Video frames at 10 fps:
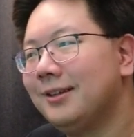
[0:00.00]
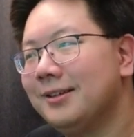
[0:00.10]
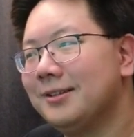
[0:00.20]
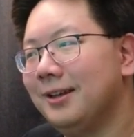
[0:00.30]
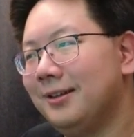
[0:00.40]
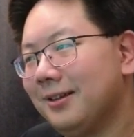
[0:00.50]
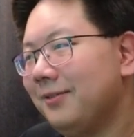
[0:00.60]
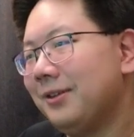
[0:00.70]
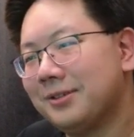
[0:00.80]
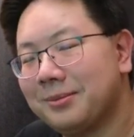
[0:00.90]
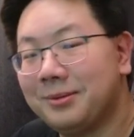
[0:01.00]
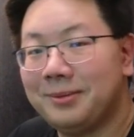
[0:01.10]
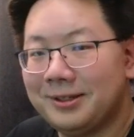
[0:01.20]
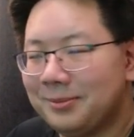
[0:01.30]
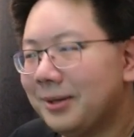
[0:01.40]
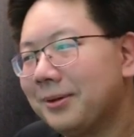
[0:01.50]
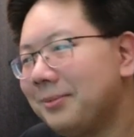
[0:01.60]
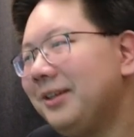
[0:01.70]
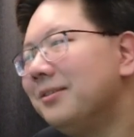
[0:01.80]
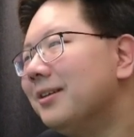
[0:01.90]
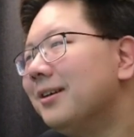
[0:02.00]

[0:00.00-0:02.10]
It's a little confusing, but please bear with me.